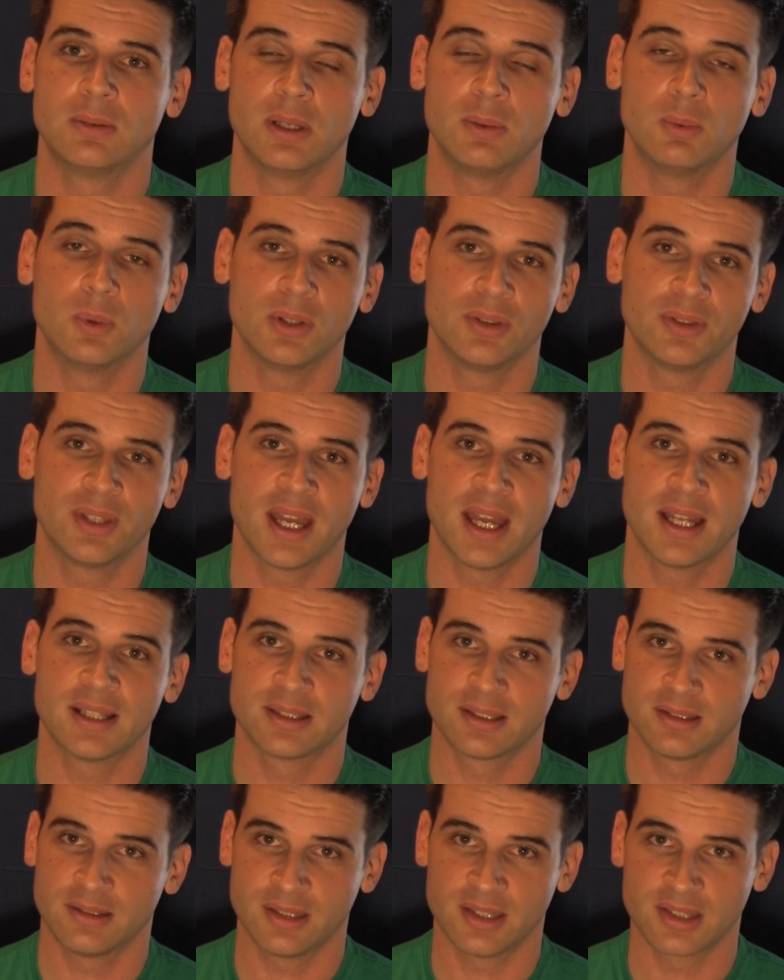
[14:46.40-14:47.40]
We want
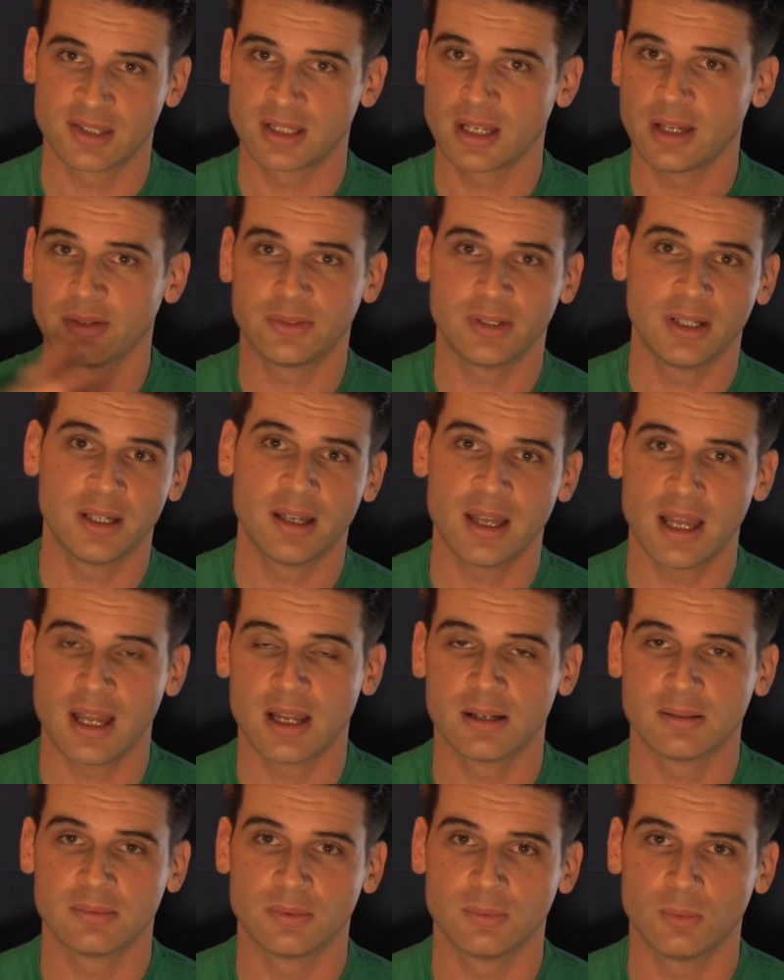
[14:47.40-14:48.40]
that discover
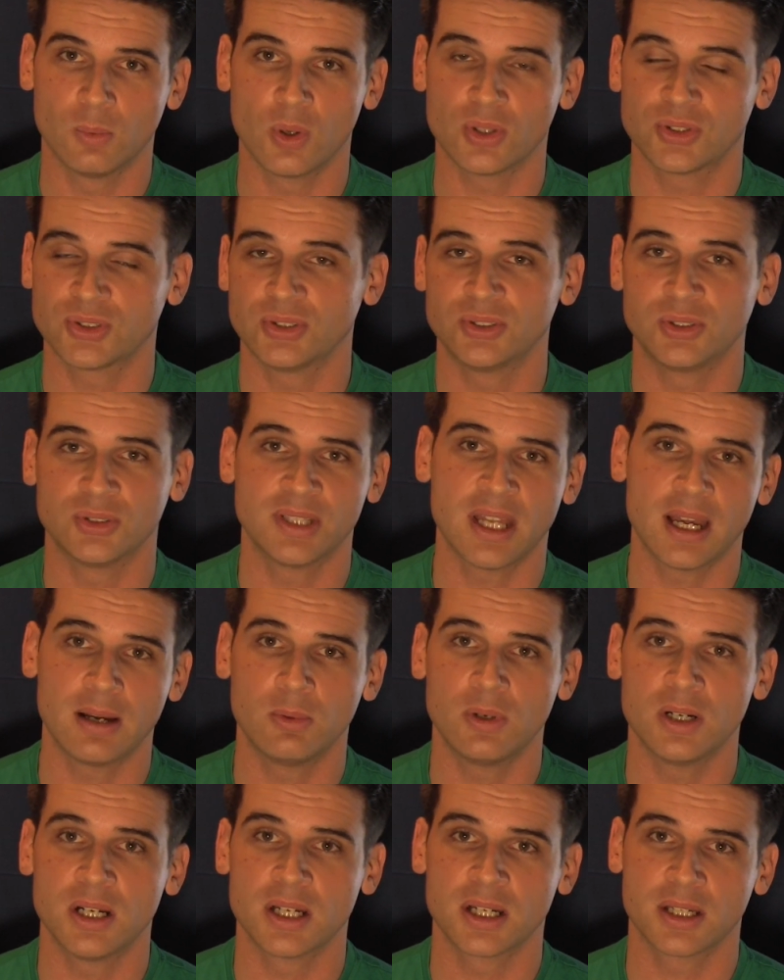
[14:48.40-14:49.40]
what's on your
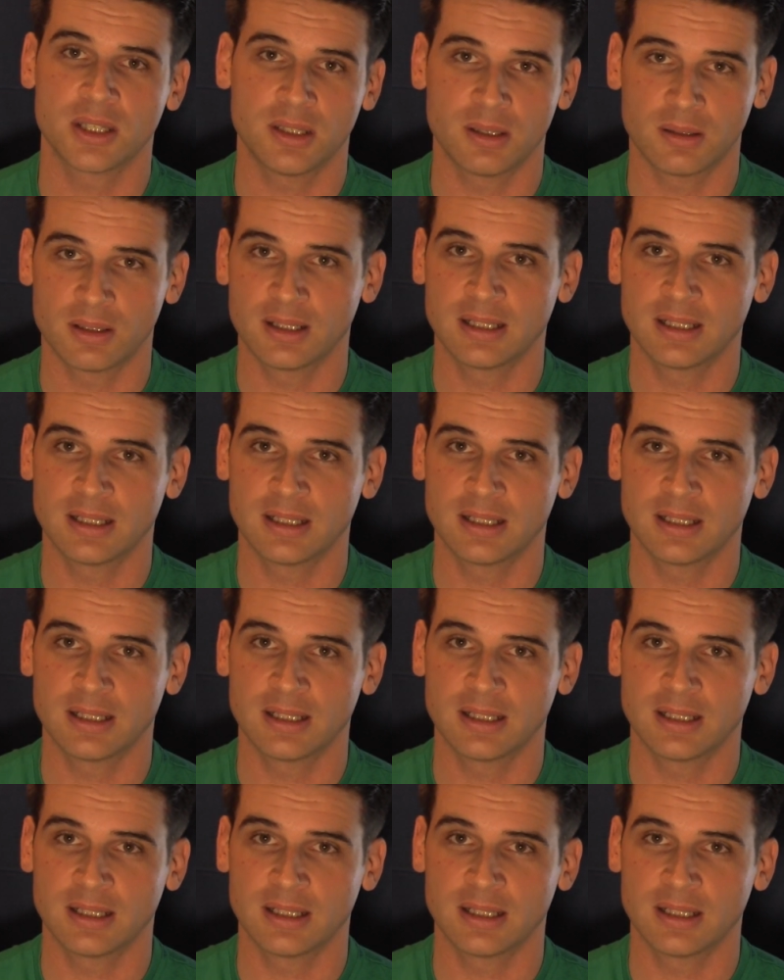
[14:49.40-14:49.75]
network,